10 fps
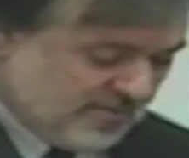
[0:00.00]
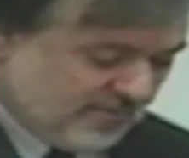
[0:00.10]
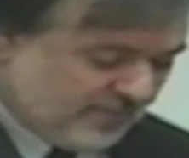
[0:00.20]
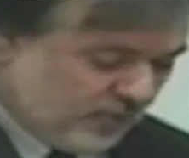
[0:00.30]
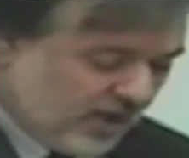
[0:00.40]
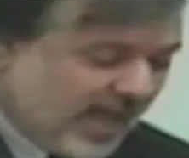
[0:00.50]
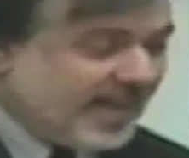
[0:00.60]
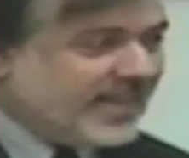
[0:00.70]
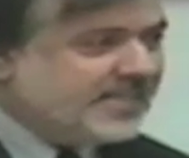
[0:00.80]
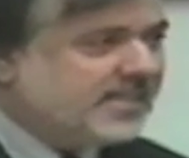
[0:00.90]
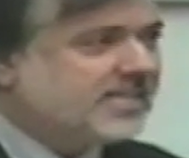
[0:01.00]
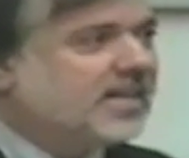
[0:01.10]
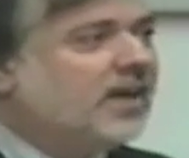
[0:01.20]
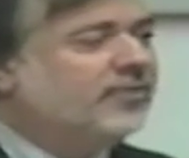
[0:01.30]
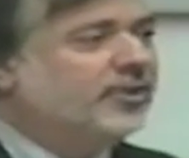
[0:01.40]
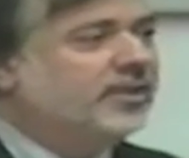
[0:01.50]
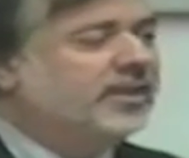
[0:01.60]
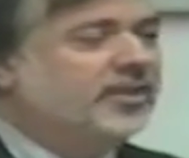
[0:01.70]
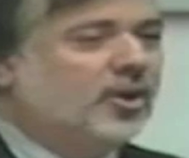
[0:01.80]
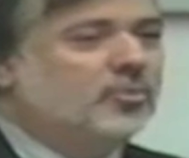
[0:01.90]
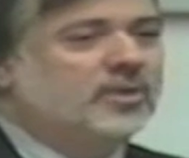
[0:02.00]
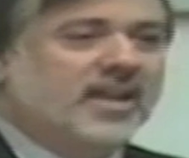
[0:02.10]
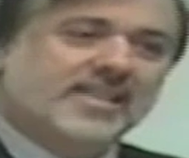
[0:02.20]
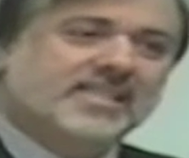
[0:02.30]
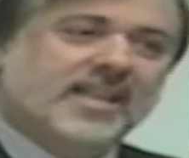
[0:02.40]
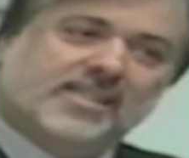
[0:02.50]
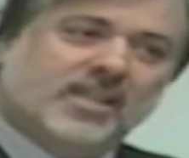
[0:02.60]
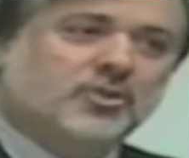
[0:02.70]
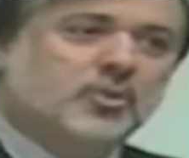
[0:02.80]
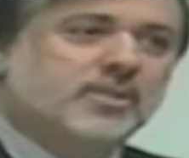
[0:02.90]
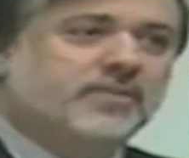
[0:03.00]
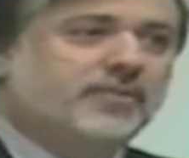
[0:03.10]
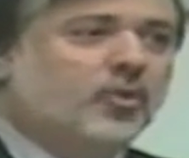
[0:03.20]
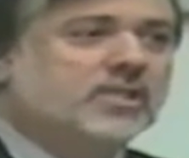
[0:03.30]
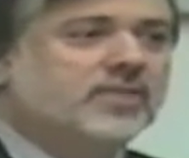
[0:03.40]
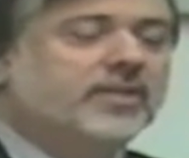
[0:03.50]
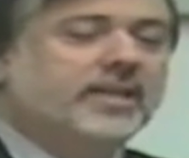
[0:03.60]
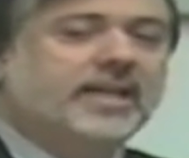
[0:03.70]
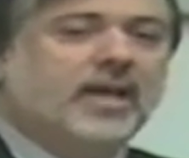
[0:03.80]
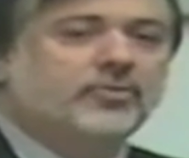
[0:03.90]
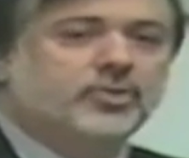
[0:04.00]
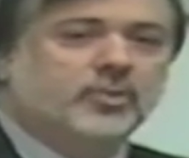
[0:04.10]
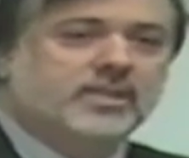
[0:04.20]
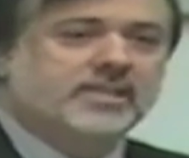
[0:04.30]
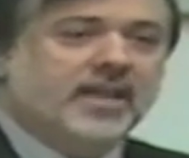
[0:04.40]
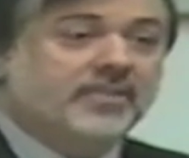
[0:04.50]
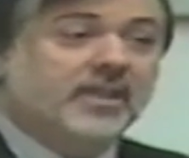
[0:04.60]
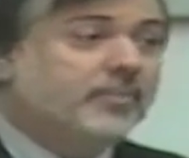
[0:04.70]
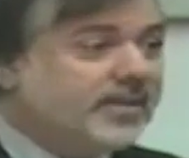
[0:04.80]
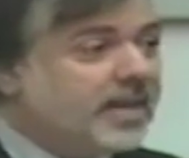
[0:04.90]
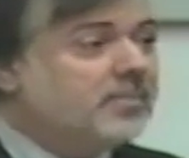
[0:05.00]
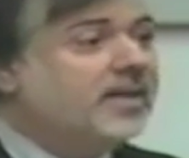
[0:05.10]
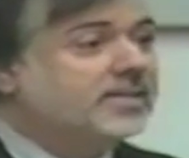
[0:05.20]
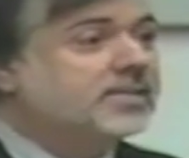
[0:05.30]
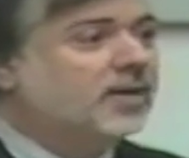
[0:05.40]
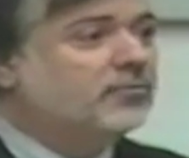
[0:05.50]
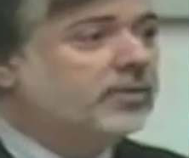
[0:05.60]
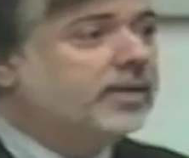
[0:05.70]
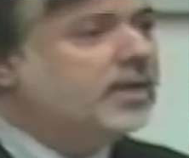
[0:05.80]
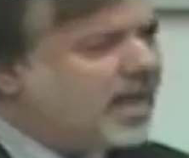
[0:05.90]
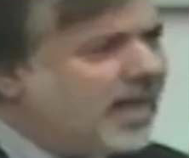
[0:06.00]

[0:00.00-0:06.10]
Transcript: For I had discovered, and note what I say, such was the force of an encounter with Seth that it became my discovery.